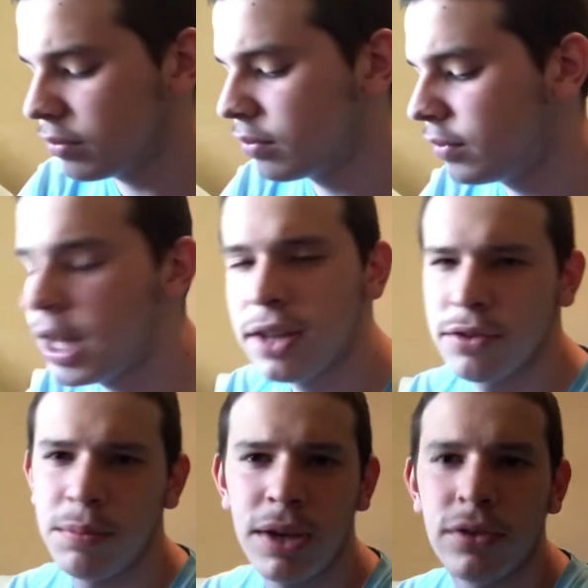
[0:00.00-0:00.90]
that's
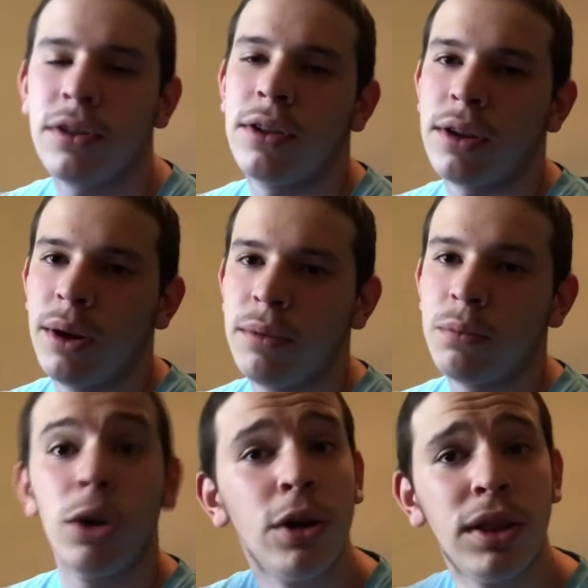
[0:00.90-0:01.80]
basically the theory.
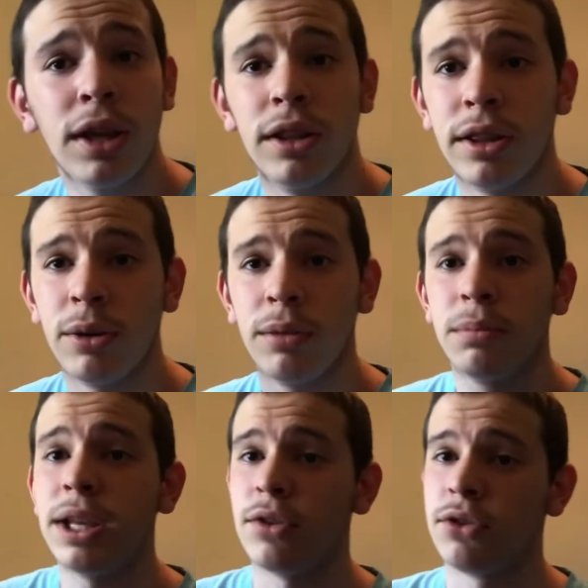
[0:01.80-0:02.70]
What do you think of the theory?
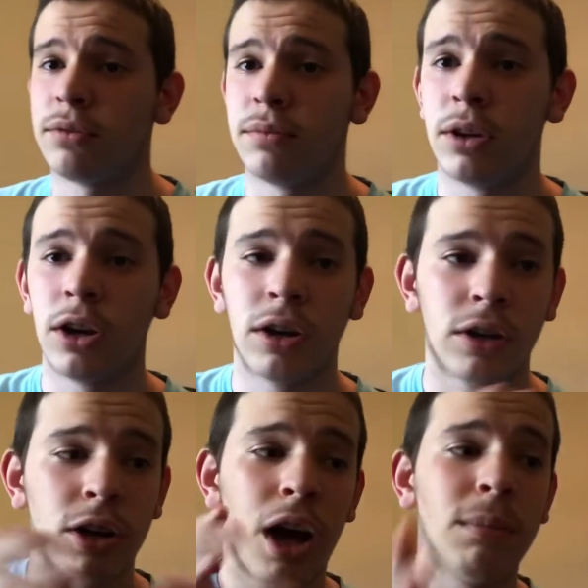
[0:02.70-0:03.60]
Please
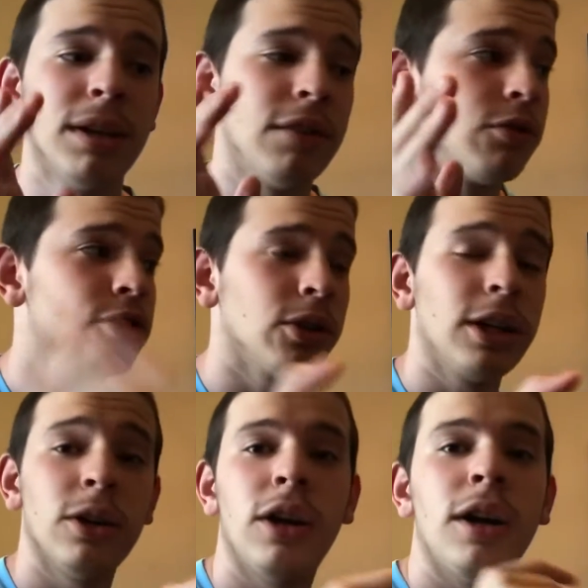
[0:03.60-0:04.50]
comment if you're still here.